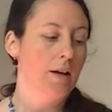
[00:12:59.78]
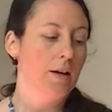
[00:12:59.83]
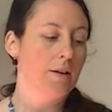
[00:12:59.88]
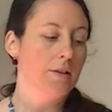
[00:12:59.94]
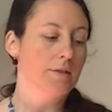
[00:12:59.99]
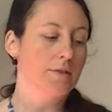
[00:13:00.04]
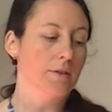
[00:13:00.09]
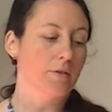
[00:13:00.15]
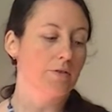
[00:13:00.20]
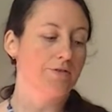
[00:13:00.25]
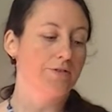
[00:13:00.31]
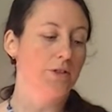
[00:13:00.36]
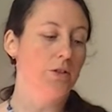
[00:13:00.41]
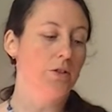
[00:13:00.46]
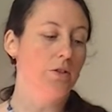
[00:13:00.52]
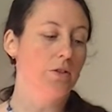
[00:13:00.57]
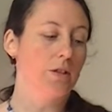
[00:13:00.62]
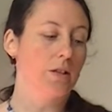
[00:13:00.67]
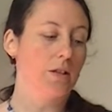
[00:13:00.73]
So
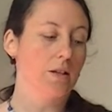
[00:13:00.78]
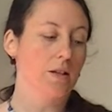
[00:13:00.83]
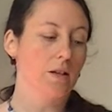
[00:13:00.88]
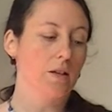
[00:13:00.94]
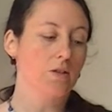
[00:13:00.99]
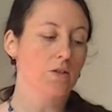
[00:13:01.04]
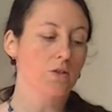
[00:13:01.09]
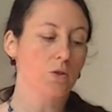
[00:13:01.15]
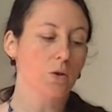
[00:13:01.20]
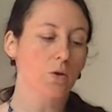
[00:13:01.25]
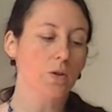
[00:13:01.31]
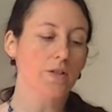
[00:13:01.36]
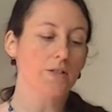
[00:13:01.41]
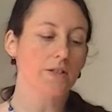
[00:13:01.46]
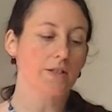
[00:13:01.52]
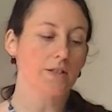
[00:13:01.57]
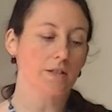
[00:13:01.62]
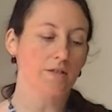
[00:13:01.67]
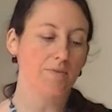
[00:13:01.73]
food
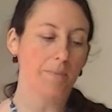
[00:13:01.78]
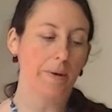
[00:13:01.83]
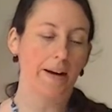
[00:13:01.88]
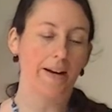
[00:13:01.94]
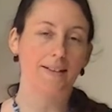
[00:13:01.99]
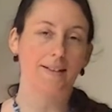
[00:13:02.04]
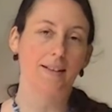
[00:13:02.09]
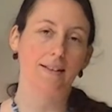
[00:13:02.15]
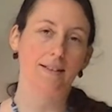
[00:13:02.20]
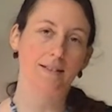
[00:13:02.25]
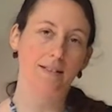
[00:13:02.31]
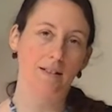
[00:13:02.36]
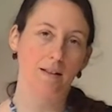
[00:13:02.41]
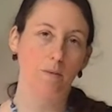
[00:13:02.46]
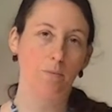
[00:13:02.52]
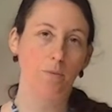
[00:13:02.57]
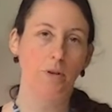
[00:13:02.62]
sources of magnesium,